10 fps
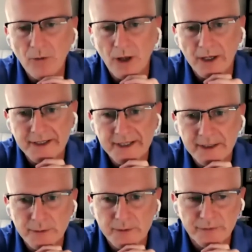whole
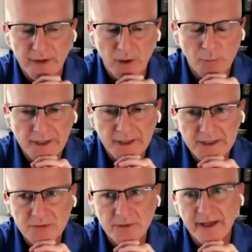idea of helping
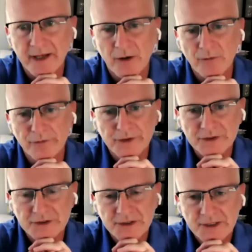kids with their
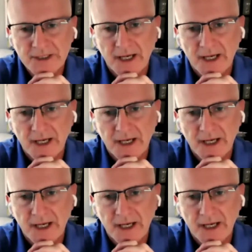confidence